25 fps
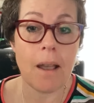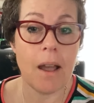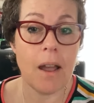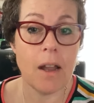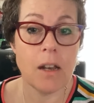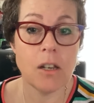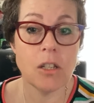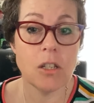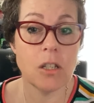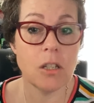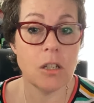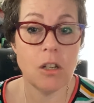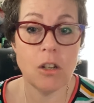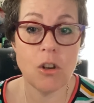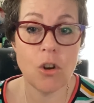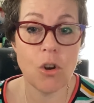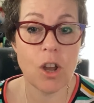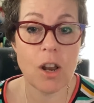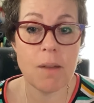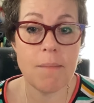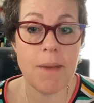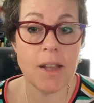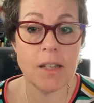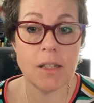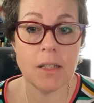and you're not
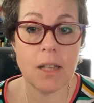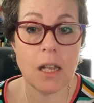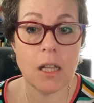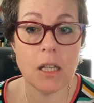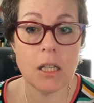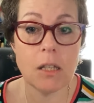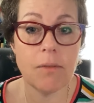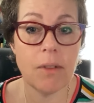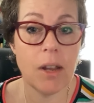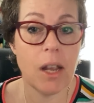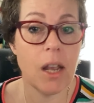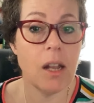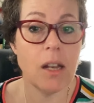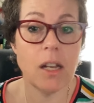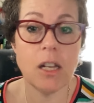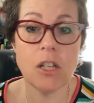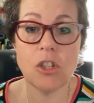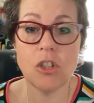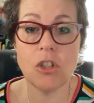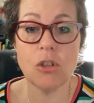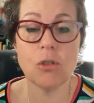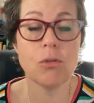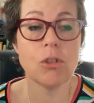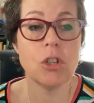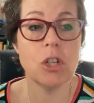going to make sense of it, and
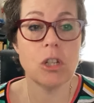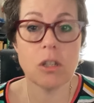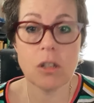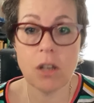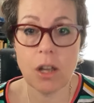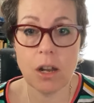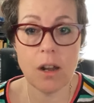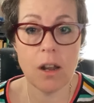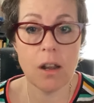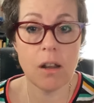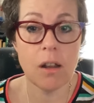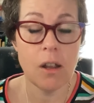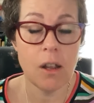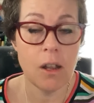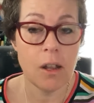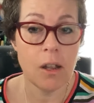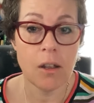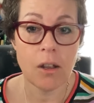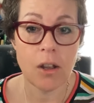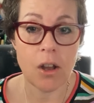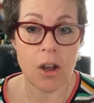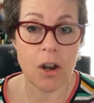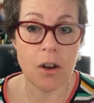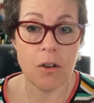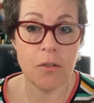it's still just going to
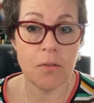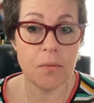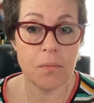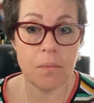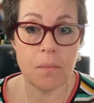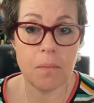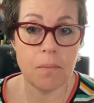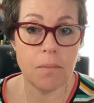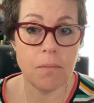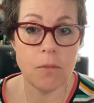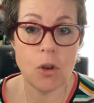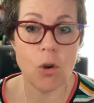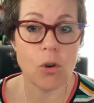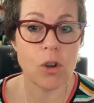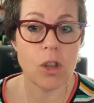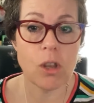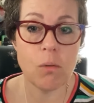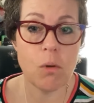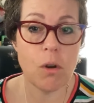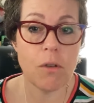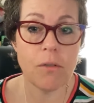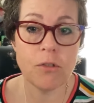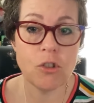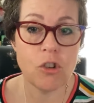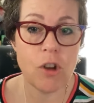kind of knock
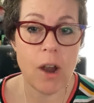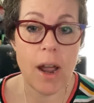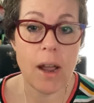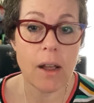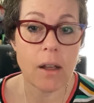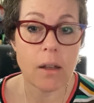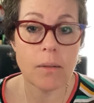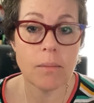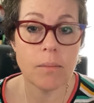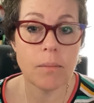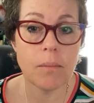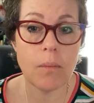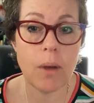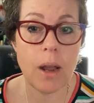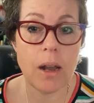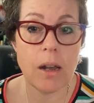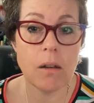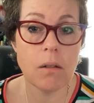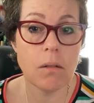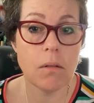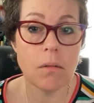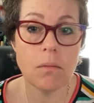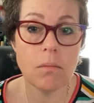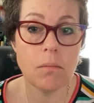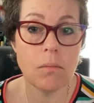you off track
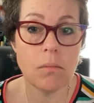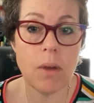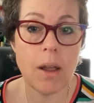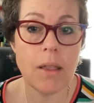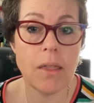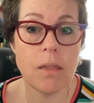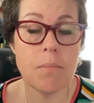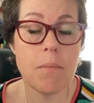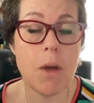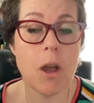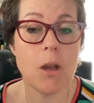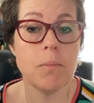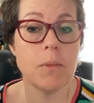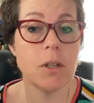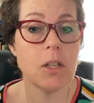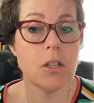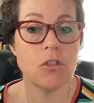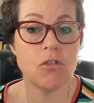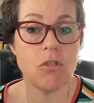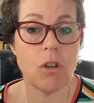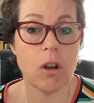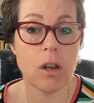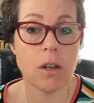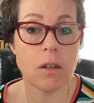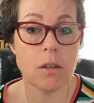when the
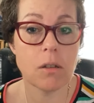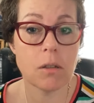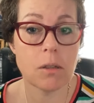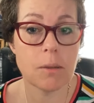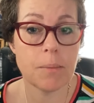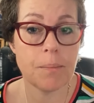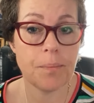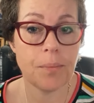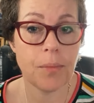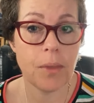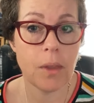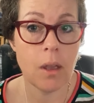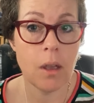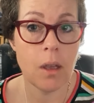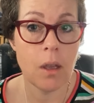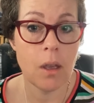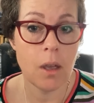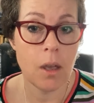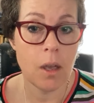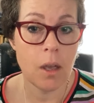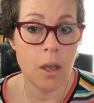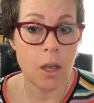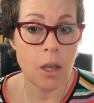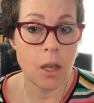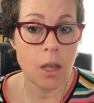moment strikes.
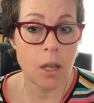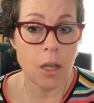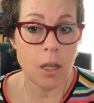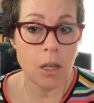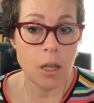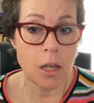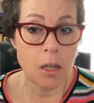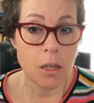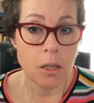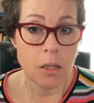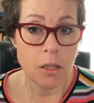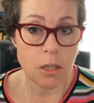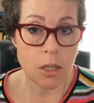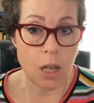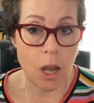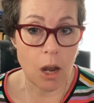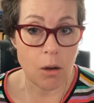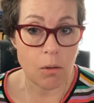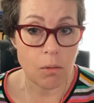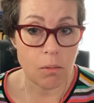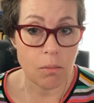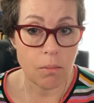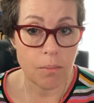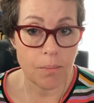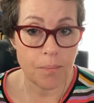
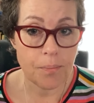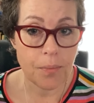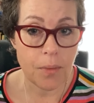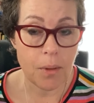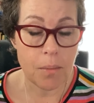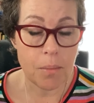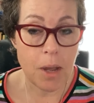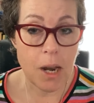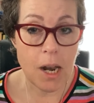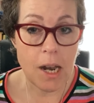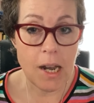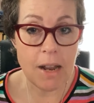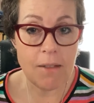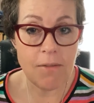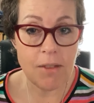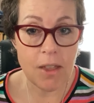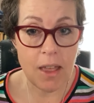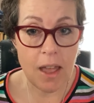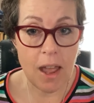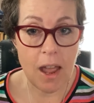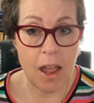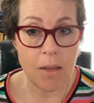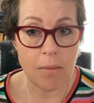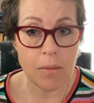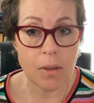So I'm going to leave
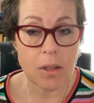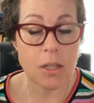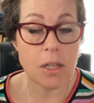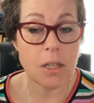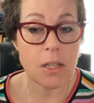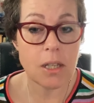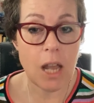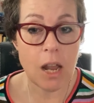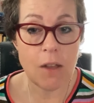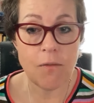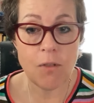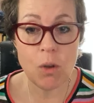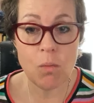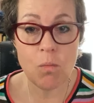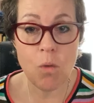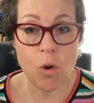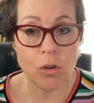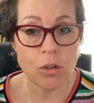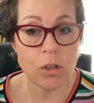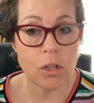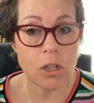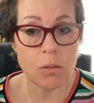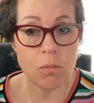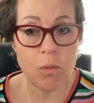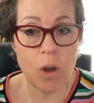it there. As I say, if you
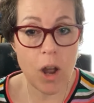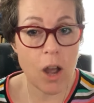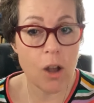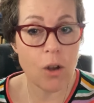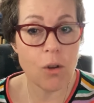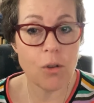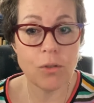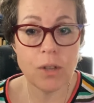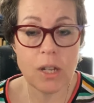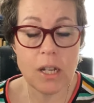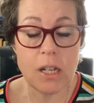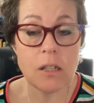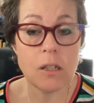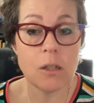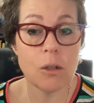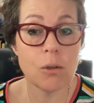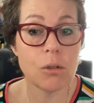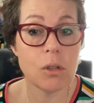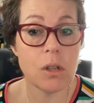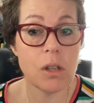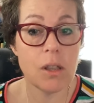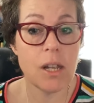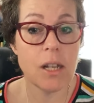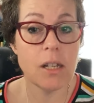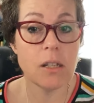want to work on these
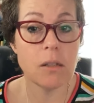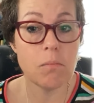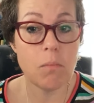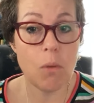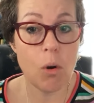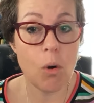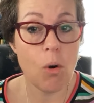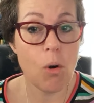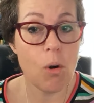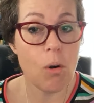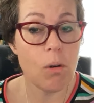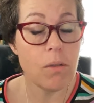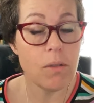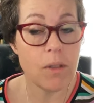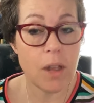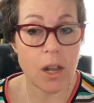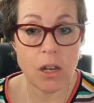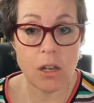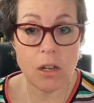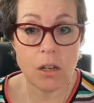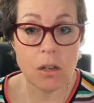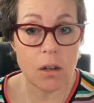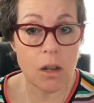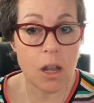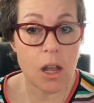sorts of things more,
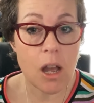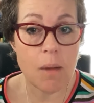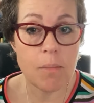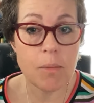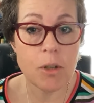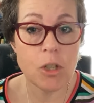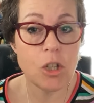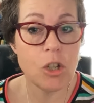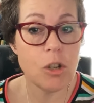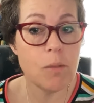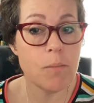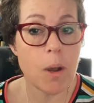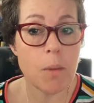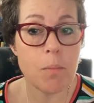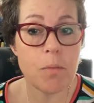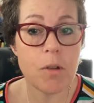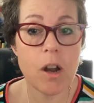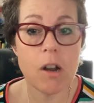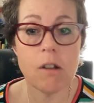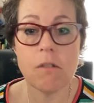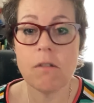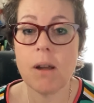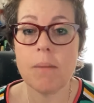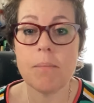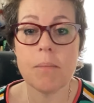then come and do my
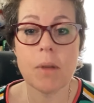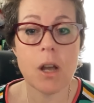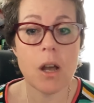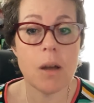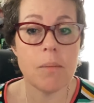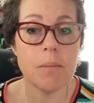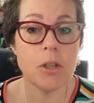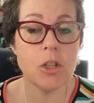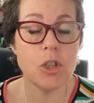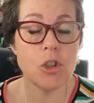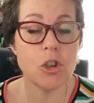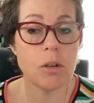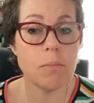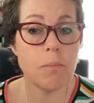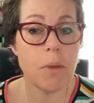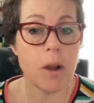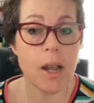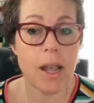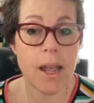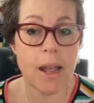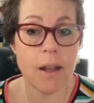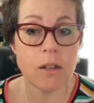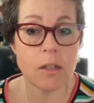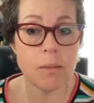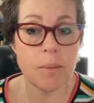programme. Come and join
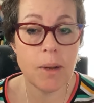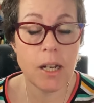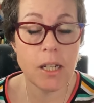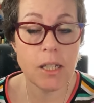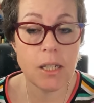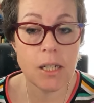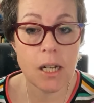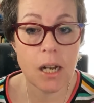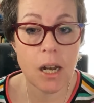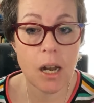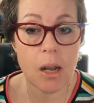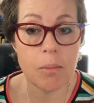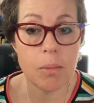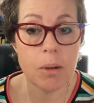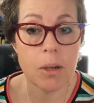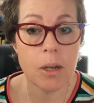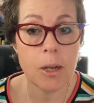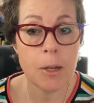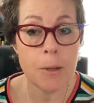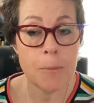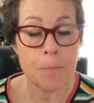my accountability club.